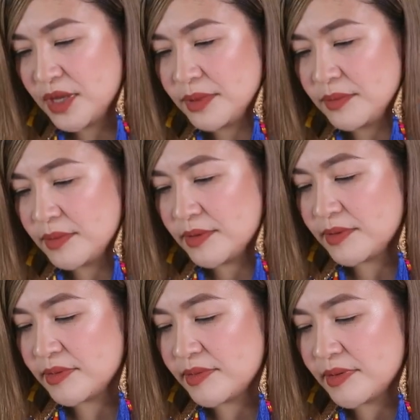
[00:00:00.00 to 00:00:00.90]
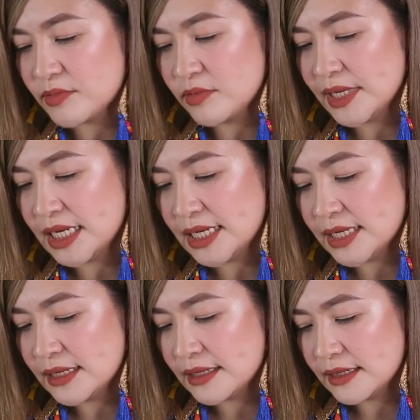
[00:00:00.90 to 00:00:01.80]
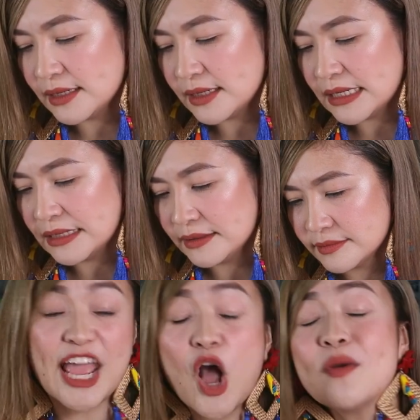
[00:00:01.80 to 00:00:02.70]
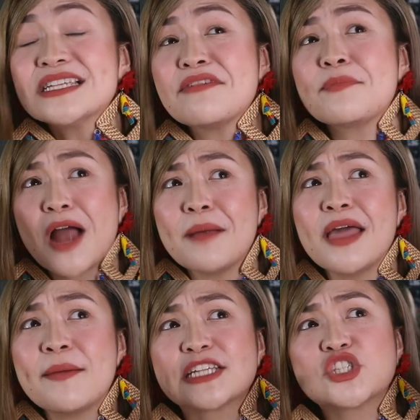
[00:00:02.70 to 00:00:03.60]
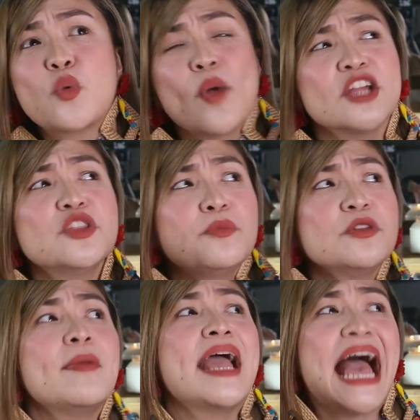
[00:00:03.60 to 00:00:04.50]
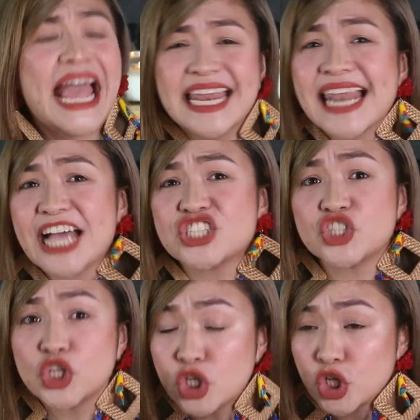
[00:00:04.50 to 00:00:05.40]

pee pee pee pee pee pee pee li li li li li li. And I always have a problem as to where to put my eyelash.